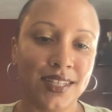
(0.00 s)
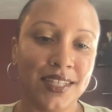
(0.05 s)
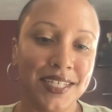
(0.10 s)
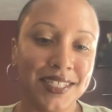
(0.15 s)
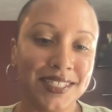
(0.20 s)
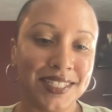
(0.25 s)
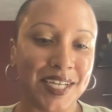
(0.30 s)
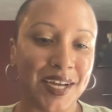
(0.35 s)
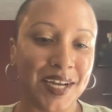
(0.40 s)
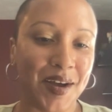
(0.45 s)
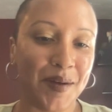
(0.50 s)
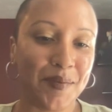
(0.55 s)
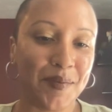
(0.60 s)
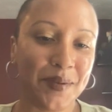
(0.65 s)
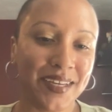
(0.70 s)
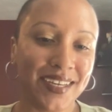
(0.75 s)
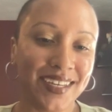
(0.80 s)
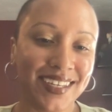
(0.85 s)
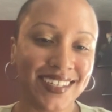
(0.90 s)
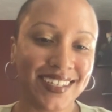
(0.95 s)
this
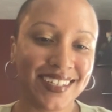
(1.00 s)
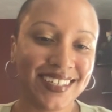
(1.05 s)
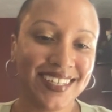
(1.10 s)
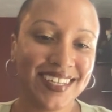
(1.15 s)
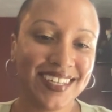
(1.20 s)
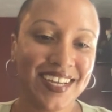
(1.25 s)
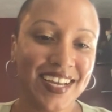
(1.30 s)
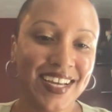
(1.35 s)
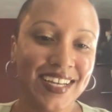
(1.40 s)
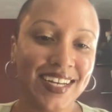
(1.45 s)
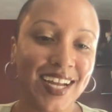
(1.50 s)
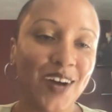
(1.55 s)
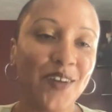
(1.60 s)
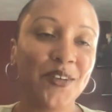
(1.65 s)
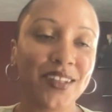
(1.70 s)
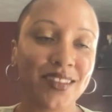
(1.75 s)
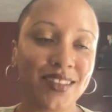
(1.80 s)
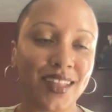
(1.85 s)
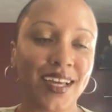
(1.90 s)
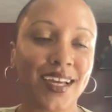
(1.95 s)
topic. Not
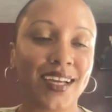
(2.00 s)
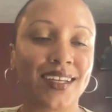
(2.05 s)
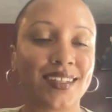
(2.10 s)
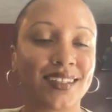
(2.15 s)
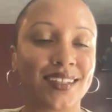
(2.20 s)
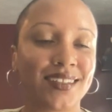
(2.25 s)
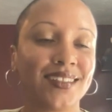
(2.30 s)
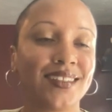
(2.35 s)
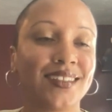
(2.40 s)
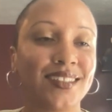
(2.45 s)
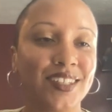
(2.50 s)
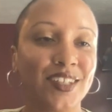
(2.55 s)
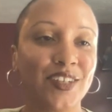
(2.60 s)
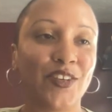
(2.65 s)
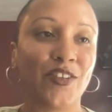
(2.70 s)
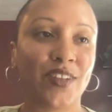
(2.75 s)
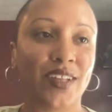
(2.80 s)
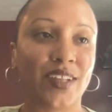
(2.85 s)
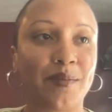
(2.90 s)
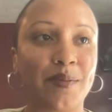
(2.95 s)
with like,
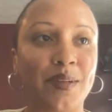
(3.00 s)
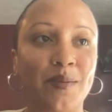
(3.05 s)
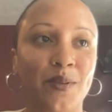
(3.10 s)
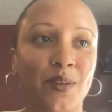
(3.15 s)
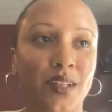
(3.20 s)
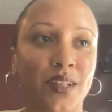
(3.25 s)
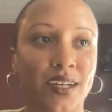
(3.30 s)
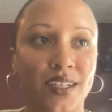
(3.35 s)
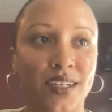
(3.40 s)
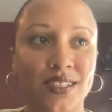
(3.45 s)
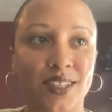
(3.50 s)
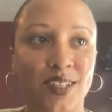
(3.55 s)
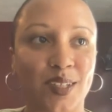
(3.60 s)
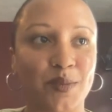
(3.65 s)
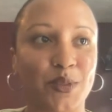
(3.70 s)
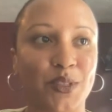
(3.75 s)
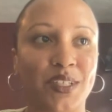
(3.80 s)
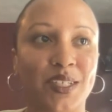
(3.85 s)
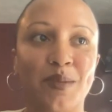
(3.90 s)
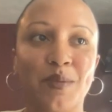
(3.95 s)
like people like us, the
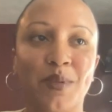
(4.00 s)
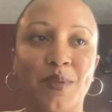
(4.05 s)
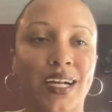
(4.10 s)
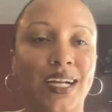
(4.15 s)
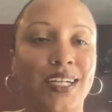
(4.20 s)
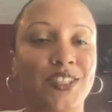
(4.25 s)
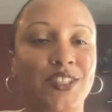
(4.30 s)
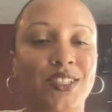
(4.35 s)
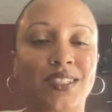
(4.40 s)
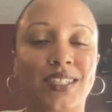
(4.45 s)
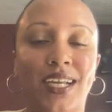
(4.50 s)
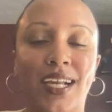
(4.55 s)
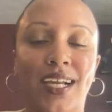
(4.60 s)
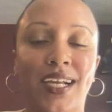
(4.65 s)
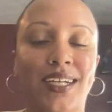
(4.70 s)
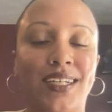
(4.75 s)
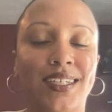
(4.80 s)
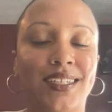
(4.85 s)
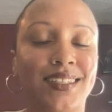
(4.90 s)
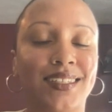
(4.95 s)
community, but I just
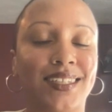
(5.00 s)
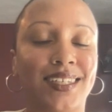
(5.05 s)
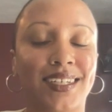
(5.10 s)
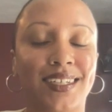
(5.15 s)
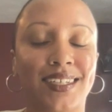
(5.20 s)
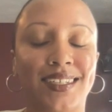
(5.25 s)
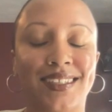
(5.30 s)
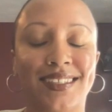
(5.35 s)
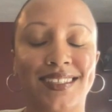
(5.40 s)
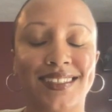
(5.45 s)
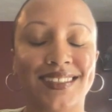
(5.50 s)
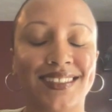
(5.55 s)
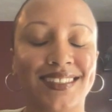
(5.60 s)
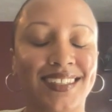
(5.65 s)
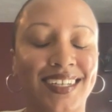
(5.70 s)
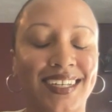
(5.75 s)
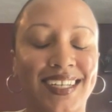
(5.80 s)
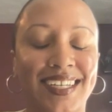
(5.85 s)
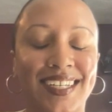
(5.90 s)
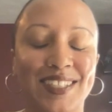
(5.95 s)
can't I
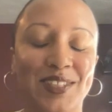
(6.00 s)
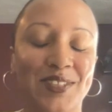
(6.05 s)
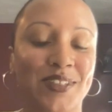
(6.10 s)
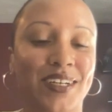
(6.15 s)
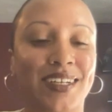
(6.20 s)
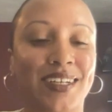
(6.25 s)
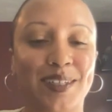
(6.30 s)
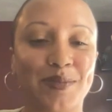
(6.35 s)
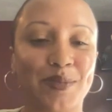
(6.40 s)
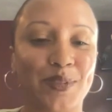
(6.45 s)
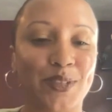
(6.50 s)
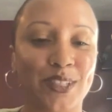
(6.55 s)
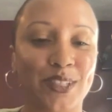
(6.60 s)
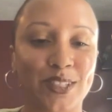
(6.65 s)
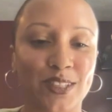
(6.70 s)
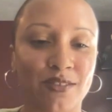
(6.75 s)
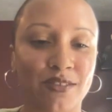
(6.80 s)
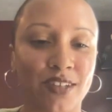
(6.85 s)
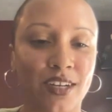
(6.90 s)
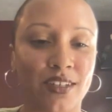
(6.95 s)
can't do any more
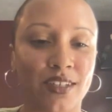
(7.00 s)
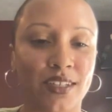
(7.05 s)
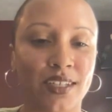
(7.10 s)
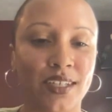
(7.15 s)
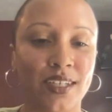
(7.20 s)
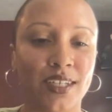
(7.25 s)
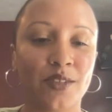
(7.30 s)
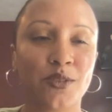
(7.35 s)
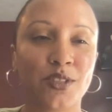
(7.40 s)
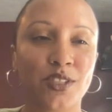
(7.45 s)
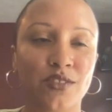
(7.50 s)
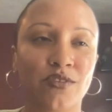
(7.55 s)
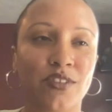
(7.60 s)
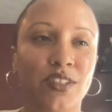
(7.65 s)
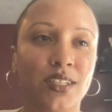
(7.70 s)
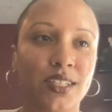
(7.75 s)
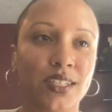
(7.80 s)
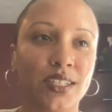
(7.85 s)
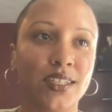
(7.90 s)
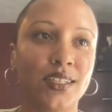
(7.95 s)
surrounding it. It was
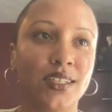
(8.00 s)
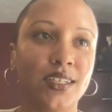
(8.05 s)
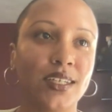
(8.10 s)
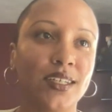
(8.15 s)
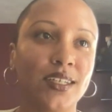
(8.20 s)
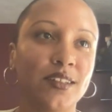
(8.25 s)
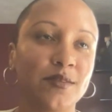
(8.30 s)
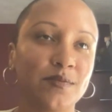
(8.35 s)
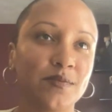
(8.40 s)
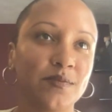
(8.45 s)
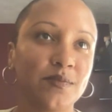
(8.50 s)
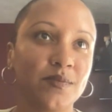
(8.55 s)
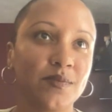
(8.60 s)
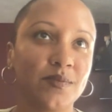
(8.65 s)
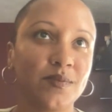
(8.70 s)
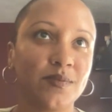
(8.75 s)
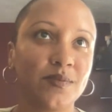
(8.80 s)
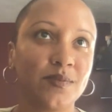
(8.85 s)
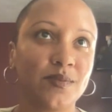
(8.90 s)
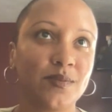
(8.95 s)
really
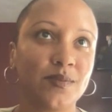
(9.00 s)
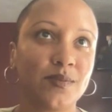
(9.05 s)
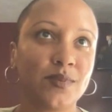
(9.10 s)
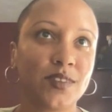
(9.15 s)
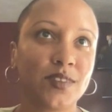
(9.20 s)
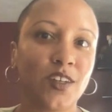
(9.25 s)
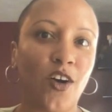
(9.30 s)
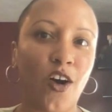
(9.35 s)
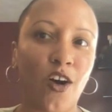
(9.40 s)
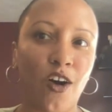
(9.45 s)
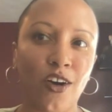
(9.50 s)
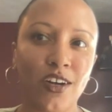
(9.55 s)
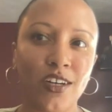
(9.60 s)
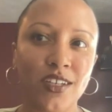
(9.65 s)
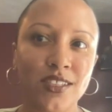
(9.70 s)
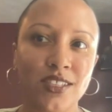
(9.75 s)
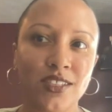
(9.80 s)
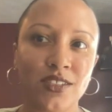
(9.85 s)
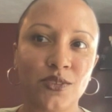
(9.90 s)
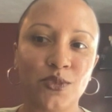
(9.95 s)

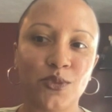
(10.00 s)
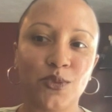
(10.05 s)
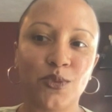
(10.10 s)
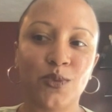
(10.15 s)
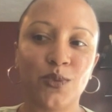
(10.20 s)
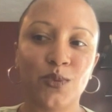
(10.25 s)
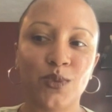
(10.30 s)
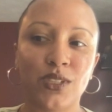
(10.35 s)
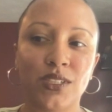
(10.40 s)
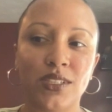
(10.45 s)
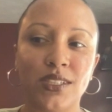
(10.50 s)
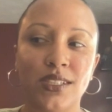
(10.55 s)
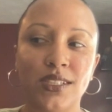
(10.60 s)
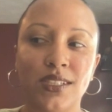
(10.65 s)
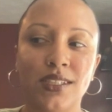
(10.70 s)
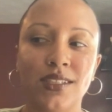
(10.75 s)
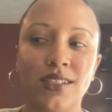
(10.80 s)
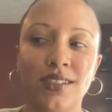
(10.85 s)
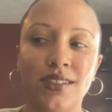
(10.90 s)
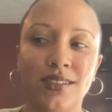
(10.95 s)
hard to
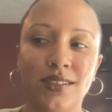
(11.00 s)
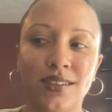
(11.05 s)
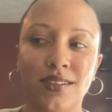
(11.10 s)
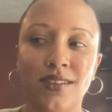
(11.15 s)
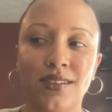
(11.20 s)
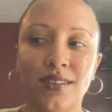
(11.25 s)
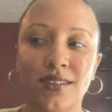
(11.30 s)
see